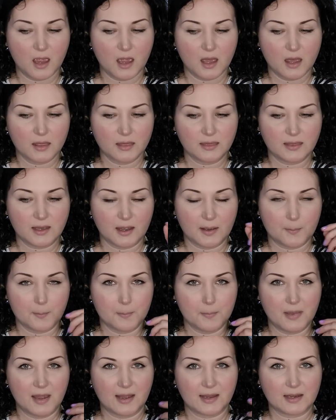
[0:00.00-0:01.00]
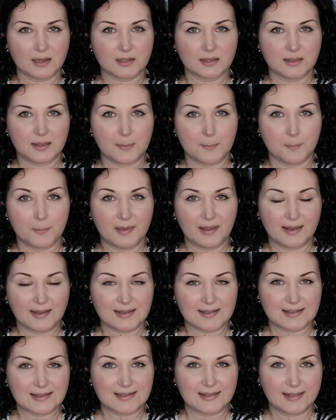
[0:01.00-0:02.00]
that make them big,
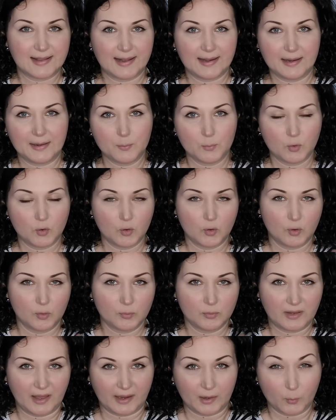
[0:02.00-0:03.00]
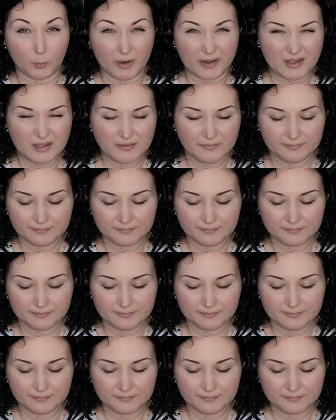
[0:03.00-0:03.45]
slightly more like wide.